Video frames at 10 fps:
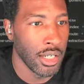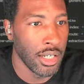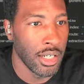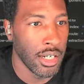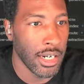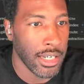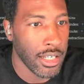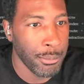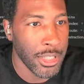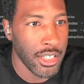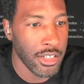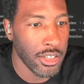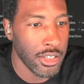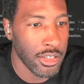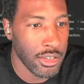All right, come
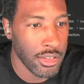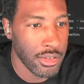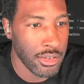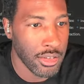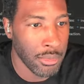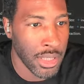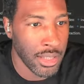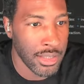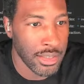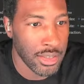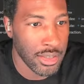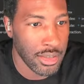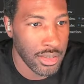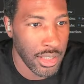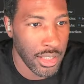here. Go to my list
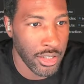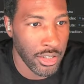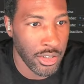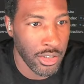here.